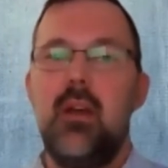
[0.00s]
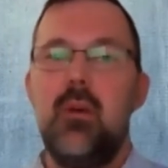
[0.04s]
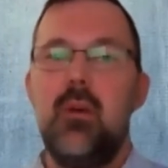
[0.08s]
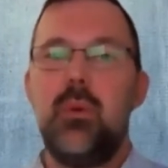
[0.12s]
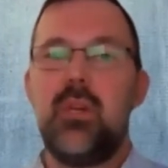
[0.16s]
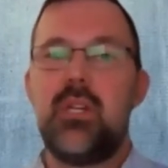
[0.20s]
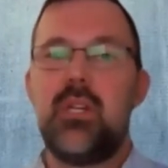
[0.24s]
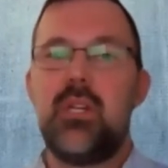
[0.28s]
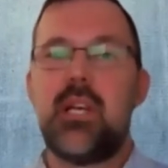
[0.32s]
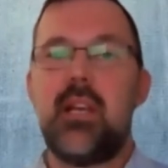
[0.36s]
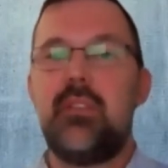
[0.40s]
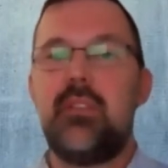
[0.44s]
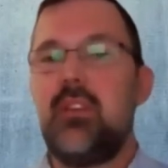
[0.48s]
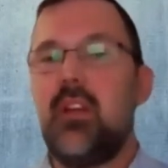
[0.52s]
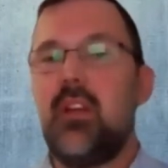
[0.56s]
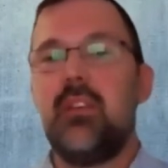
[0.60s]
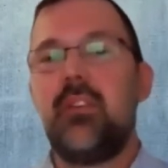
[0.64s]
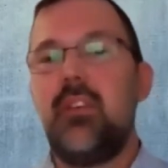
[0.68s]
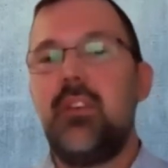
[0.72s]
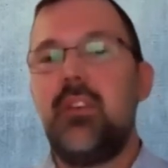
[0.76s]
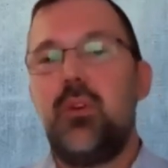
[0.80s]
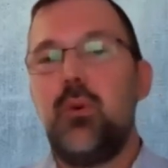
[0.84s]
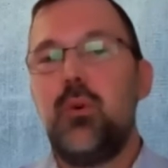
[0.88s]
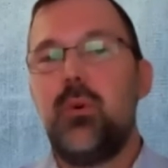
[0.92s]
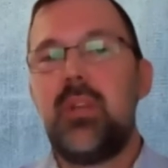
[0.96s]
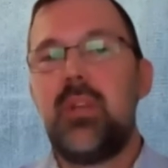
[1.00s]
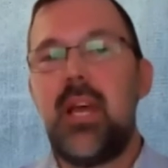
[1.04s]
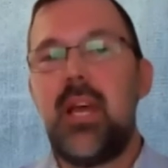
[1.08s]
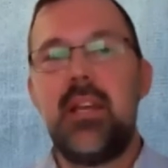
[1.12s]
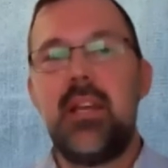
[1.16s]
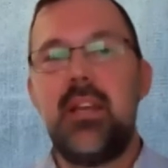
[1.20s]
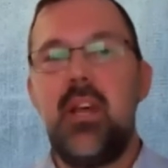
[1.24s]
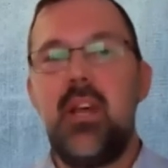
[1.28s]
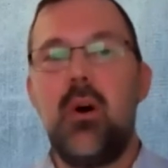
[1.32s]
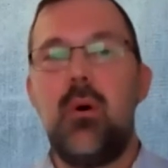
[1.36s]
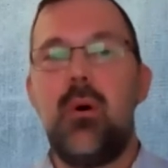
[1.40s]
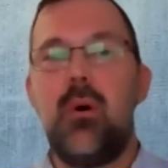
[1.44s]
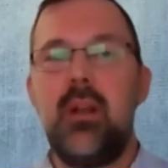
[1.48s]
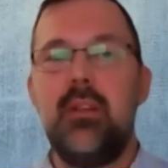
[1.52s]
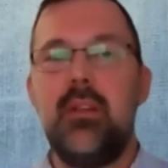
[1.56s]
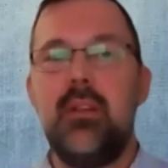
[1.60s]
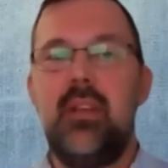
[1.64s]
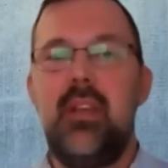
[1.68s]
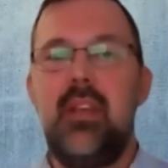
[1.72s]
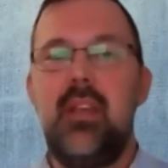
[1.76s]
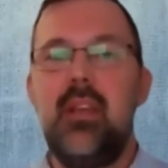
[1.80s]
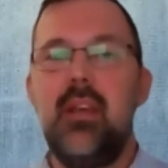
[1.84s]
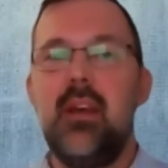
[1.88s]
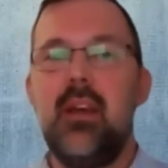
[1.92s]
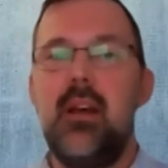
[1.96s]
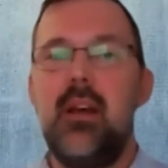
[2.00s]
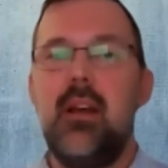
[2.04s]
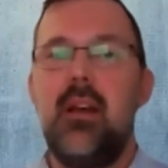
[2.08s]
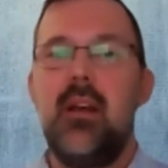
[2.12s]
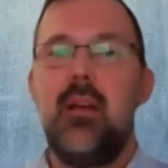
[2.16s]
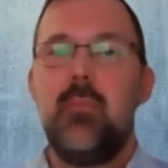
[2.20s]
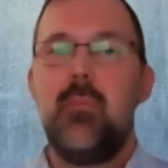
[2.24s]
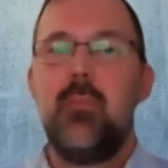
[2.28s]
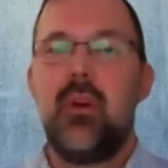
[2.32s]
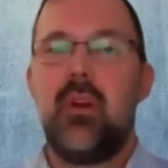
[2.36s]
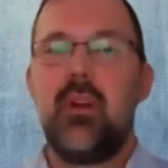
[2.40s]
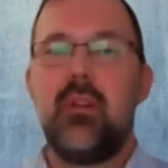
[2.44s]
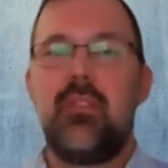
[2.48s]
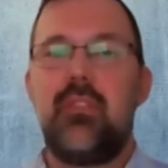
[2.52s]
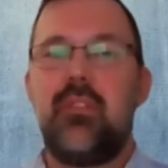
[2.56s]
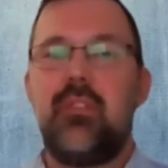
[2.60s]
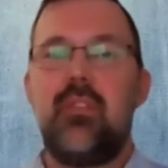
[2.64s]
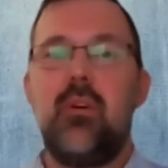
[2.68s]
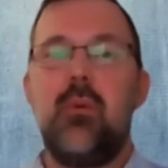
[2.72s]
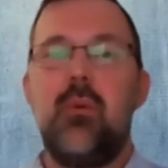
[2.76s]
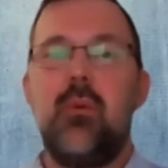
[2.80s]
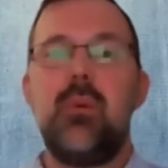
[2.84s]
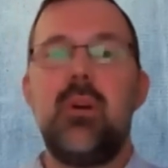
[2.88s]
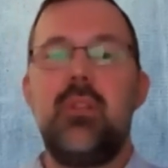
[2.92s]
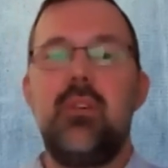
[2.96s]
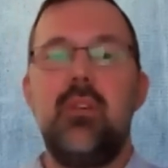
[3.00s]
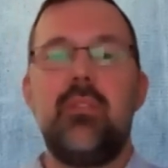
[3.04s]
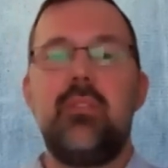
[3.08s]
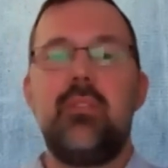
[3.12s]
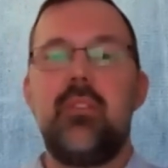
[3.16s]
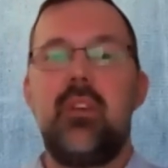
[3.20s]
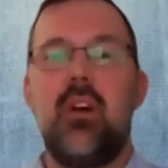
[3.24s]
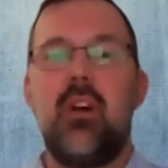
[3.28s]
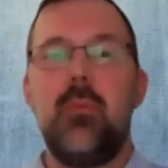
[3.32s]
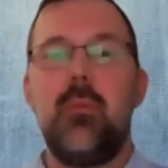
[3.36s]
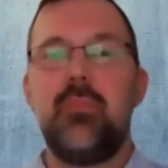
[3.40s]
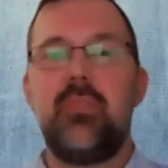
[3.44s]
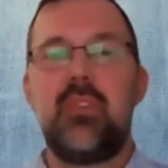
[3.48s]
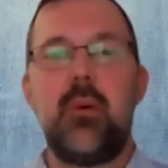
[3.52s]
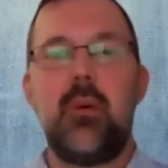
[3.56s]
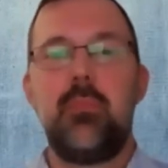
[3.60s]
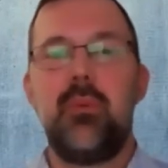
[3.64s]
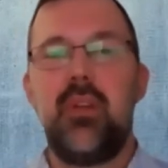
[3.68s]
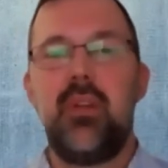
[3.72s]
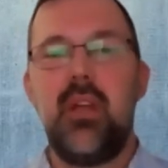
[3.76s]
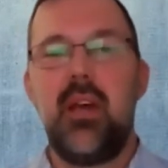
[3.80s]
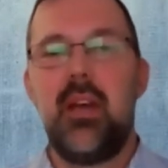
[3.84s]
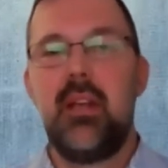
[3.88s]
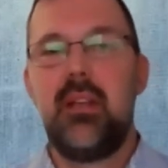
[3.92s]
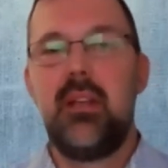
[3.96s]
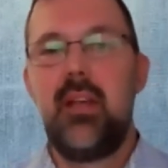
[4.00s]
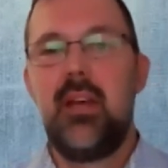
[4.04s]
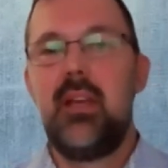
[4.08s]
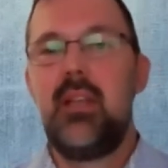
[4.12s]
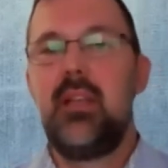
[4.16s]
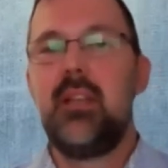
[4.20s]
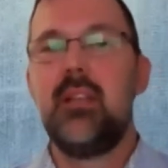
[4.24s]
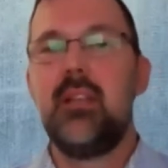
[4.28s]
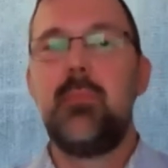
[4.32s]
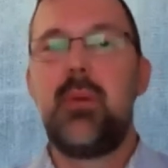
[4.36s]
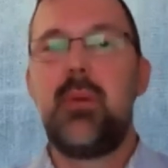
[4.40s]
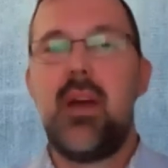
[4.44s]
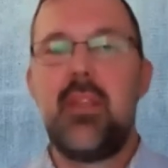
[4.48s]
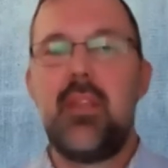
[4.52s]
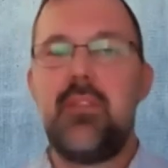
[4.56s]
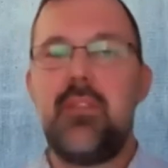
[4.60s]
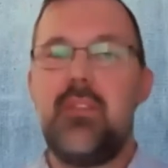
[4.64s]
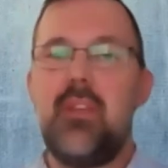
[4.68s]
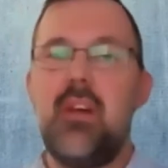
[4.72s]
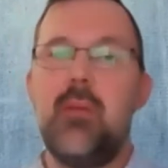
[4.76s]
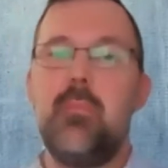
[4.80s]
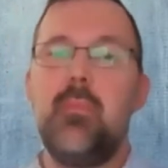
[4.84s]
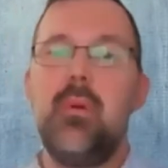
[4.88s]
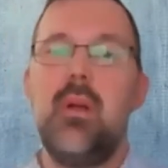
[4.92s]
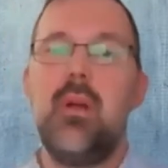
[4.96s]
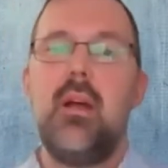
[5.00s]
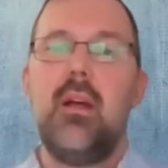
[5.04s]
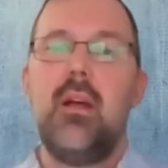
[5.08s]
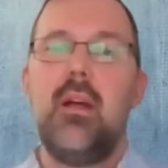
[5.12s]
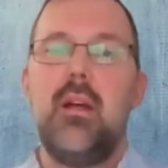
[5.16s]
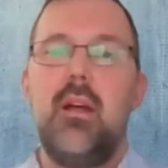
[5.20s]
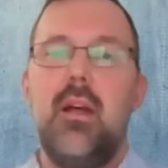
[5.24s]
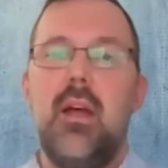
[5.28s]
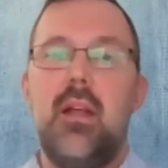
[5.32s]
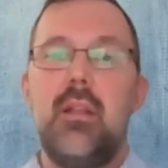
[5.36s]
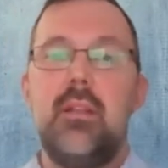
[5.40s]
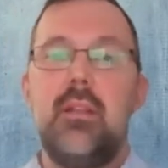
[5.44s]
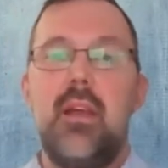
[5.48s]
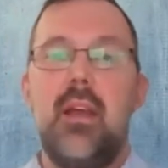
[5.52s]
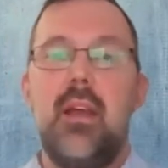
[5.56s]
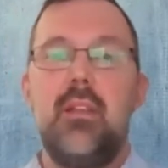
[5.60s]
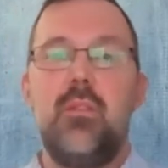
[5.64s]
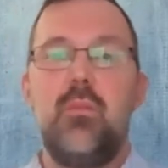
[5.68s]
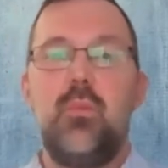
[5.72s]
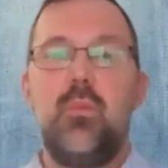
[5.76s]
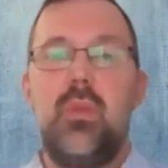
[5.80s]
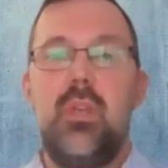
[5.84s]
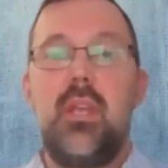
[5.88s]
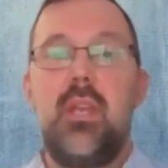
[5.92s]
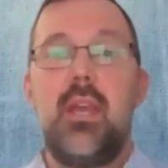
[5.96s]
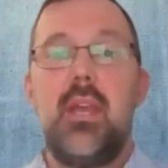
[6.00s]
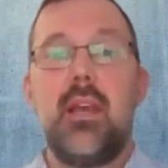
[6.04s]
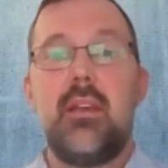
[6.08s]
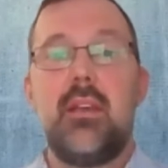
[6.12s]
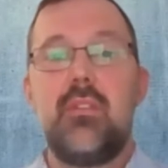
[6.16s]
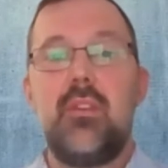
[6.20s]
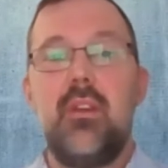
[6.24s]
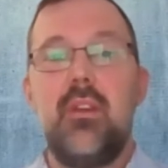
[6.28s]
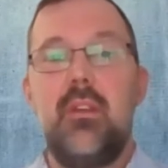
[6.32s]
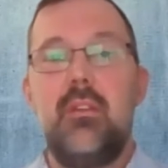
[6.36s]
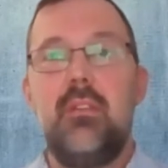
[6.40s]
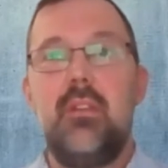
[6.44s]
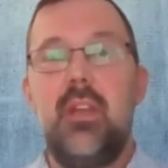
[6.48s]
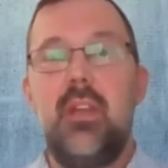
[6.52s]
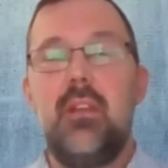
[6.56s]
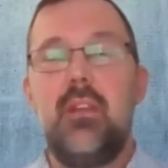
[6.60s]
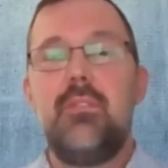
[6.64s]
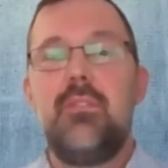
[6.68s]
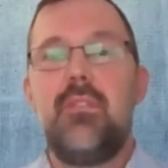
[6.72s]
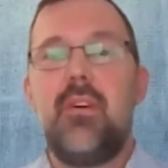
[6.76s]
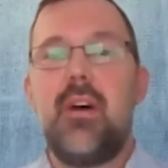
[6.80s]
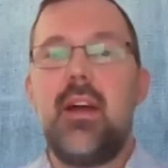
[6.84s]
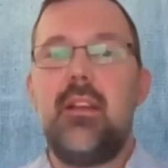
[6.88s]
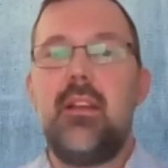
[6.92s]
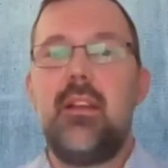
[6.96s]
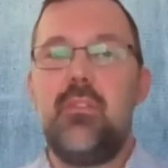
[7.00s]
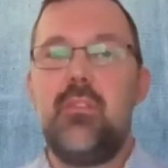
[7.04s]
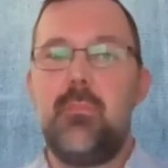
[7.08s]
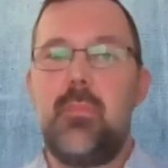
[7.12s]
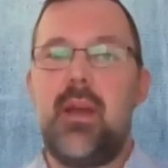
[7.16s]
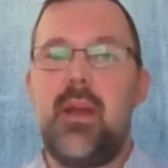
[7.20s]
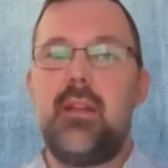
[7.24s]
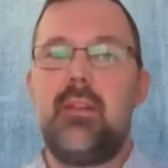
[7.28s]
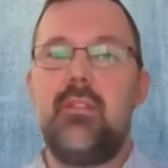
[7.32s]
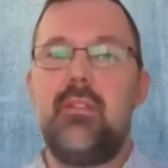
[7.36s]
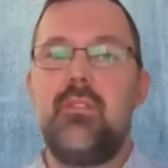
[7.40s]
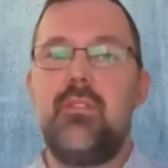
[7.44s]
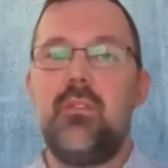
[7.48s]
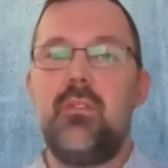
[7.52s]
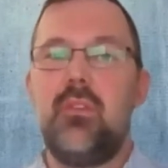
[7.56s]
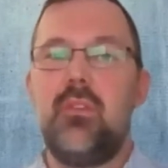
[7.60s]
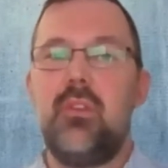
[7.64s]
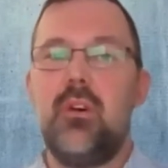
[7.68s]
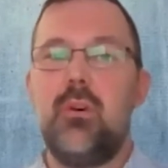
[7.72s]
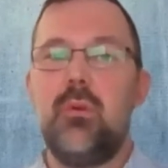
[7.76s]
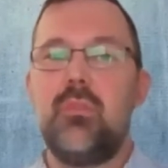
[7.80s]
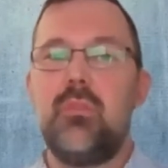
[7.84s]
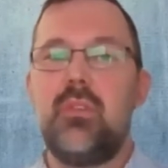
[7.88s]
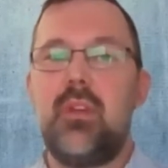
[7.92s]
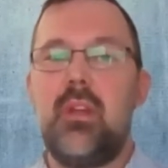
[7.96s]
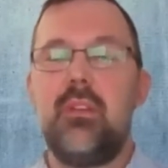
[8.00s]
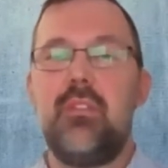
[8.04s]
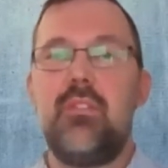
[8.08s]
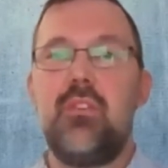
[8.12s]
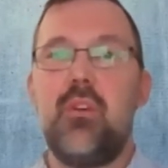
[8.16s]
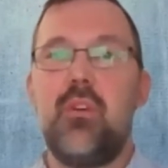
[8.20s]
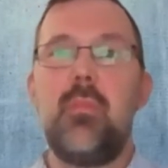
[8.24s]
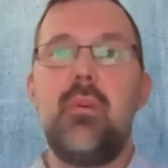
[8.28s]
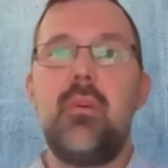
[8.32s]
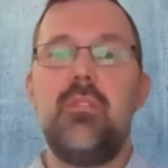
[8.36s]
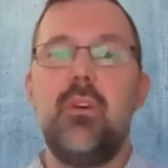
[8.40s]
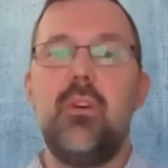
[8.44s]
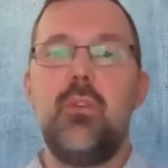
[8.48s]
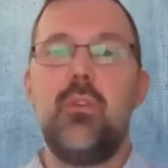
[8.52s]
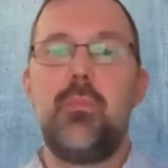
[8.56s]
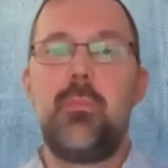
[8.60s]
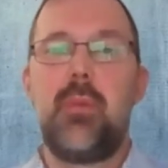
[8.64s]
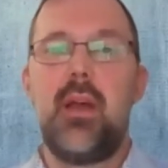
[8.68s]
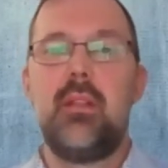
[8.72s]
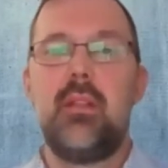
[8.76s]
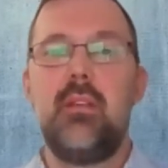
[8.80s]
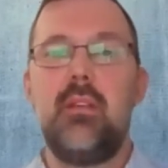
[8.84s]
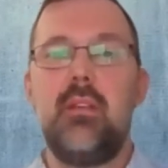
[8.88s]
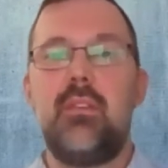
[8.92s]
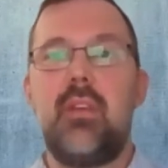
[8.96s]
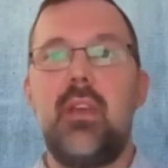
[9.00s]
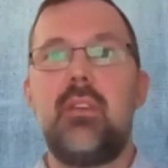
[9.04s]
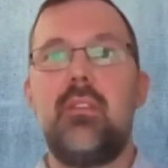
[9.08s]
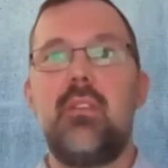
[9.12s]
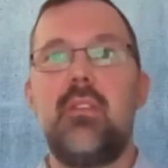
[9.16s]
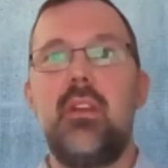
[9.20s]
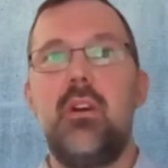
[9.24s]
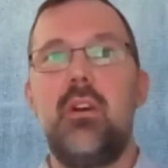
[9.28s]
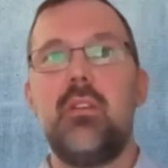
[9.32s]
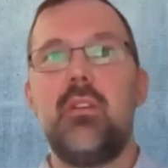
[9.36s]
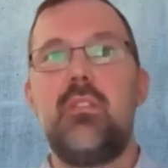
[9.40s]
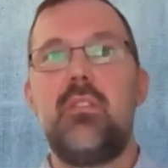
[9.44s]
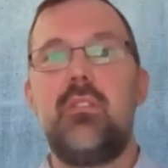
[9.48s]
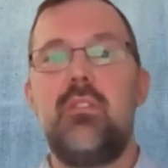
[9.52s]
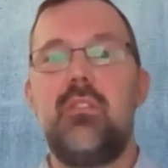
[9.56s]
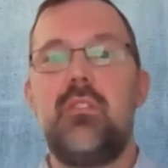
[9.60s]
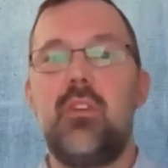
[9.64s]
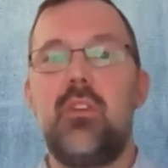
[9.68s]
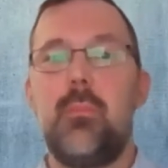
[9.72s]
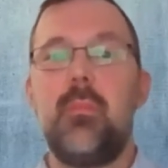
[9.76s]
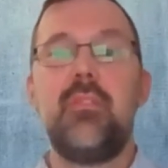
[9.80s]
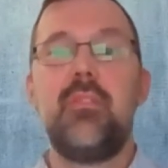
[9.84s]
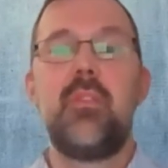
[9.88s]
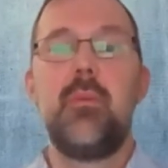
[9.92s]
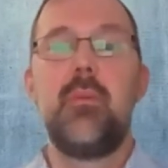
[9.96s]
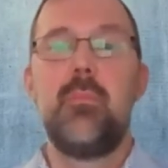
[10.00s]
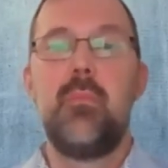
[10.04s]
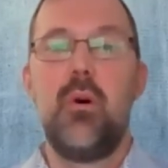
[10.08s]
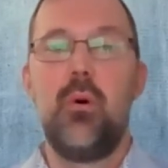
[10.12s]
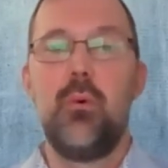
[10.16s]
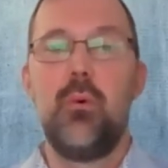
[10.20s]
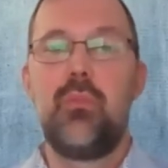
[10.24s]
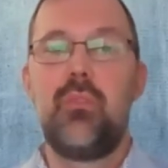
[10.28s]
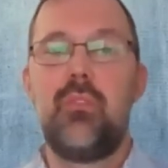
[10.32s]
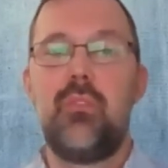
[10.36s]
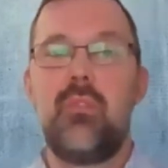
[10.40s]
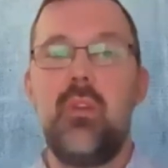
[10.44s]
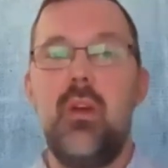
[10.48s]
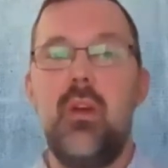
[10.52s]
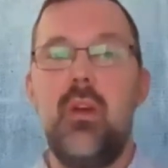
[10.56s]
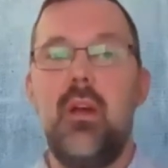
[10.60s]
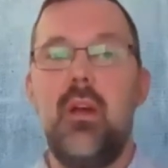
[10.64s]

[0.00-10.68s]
which has nothing to do with any R&D, because someone just comes up with the idea in the bathtub, and we actually did file some patents on those, and some of those patents actually got some of the most